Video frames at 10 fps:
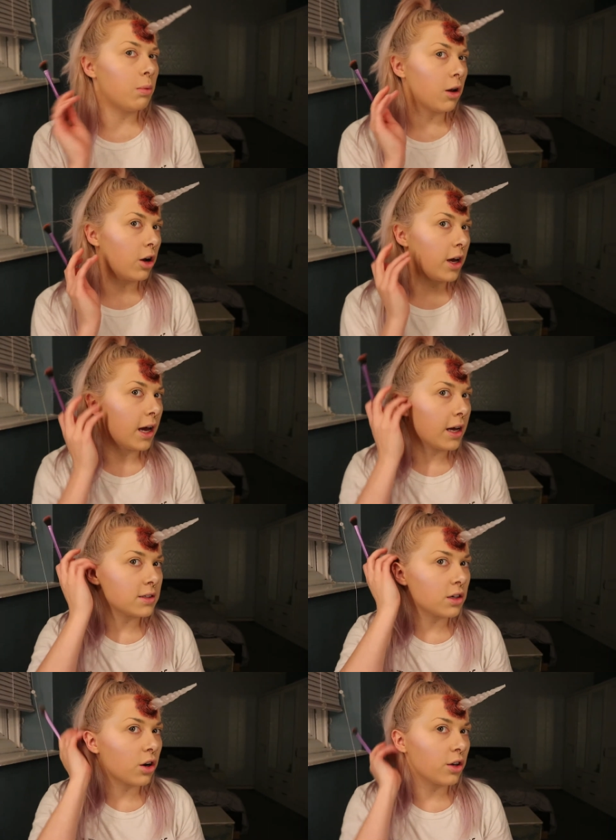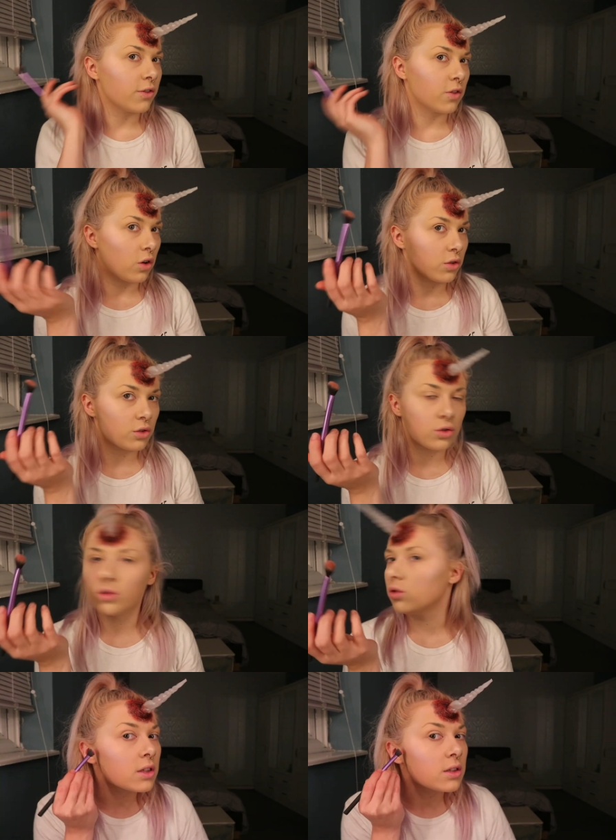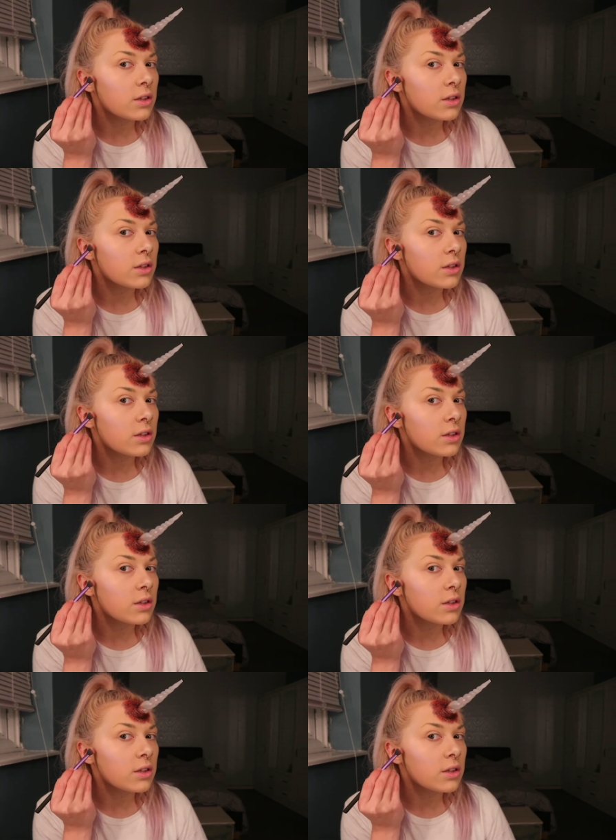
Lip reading: apply it as a kind of contour.